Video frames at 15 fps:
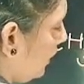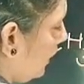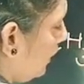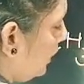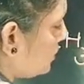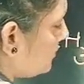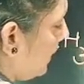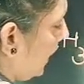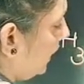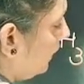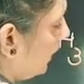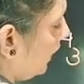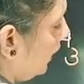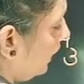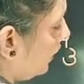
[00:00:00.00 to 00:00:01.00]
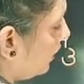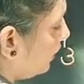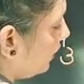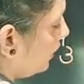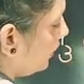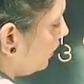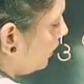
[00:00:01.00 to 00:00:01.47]
It is
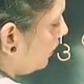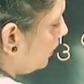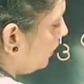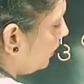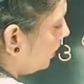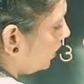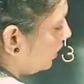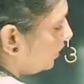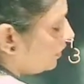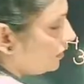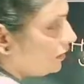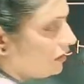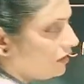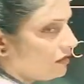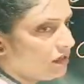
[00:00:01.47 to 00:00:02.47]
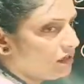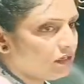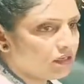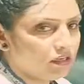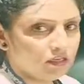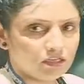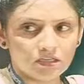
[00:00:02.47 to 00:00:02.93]
pentanal.
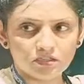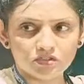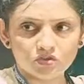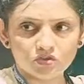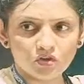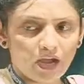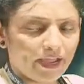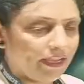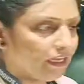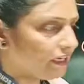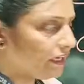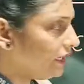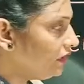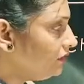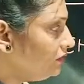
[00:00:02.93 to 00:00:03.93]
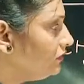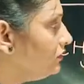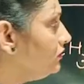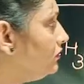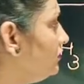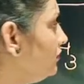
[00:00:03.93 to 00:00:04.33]
So I can